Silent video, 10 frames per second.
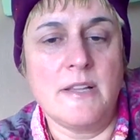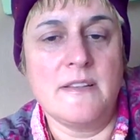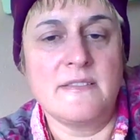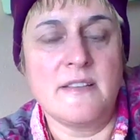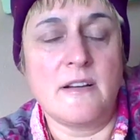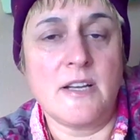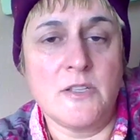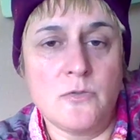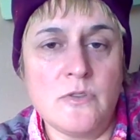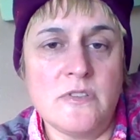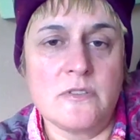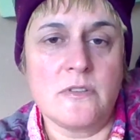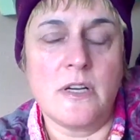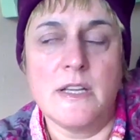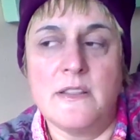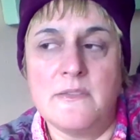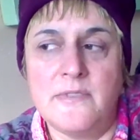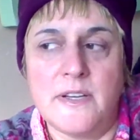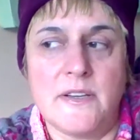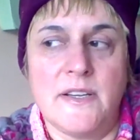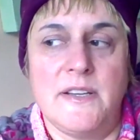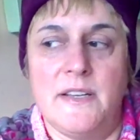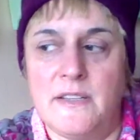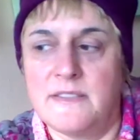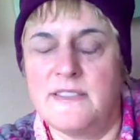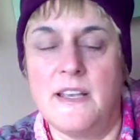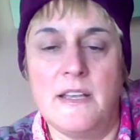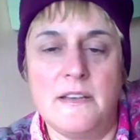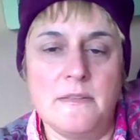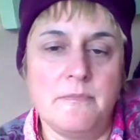Zarathustra in the fairy tale said